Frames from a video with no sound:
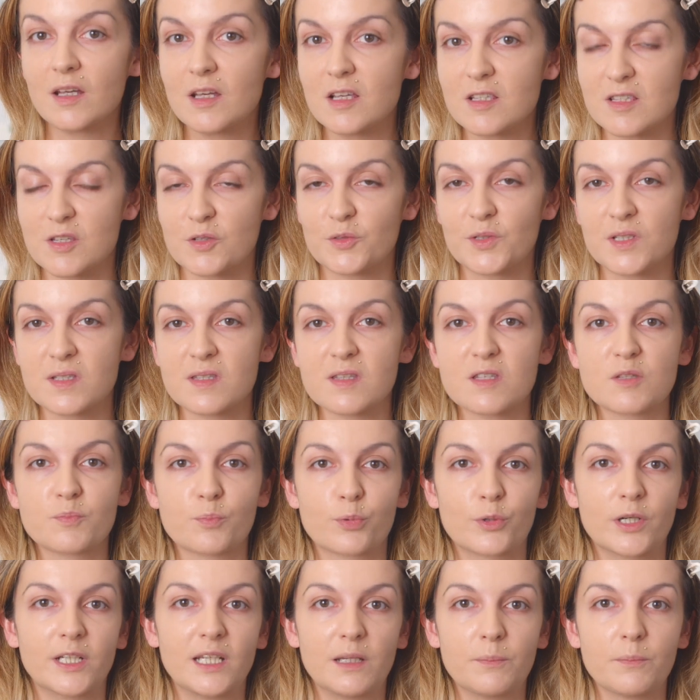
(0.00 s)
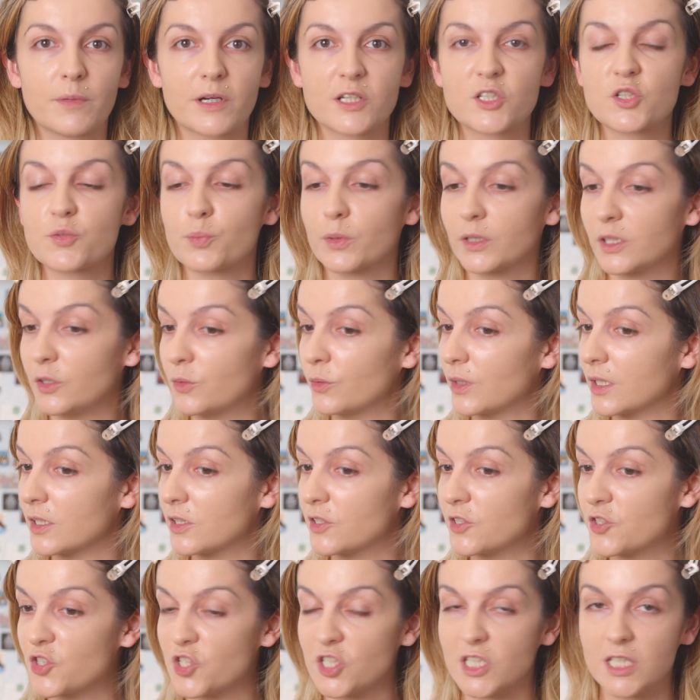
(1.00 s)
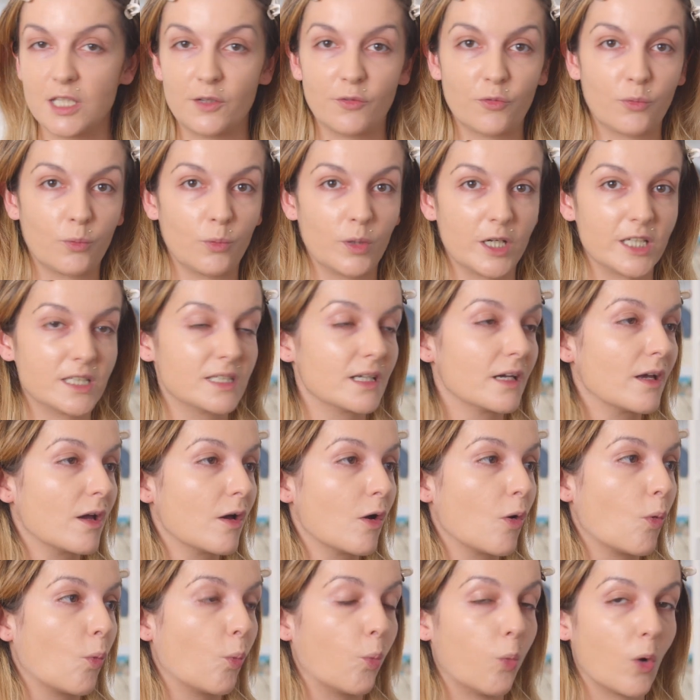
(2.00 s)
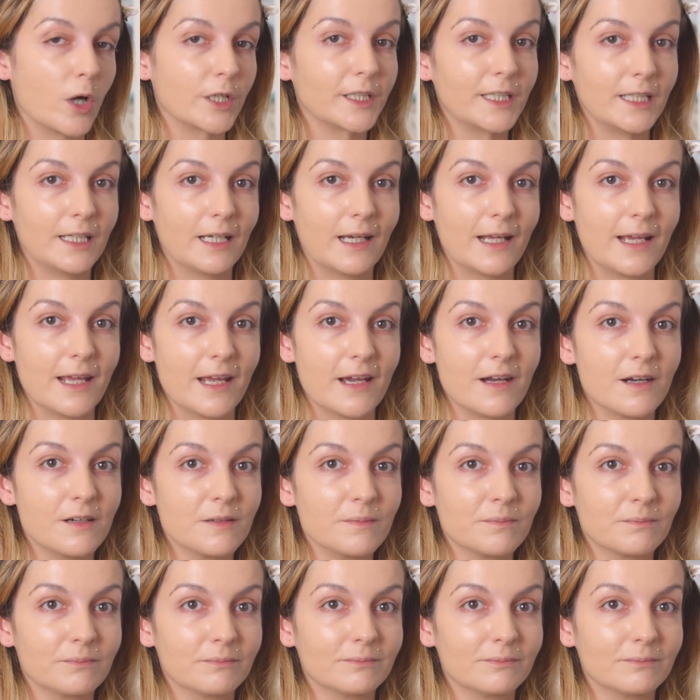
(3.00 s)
So this is pretty much what you can achieve with one layer.